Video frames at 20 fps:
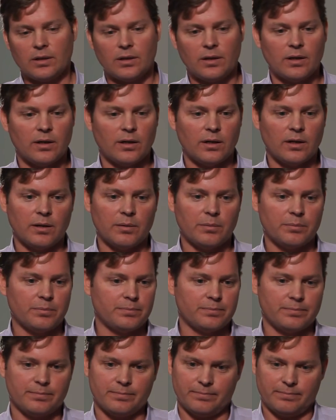Uh,
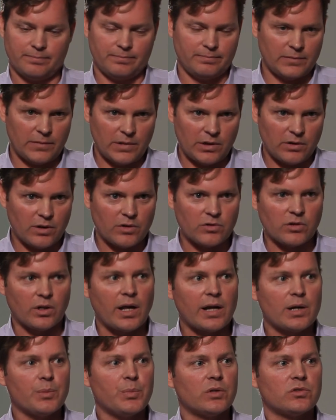there's a
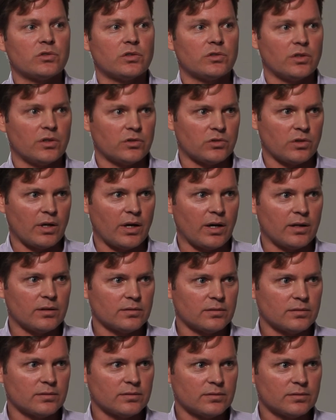lot of businesses that
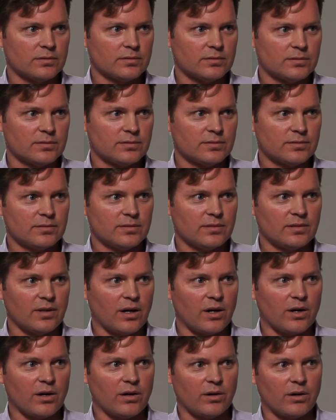
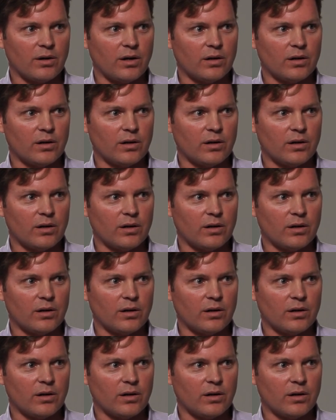are, So when you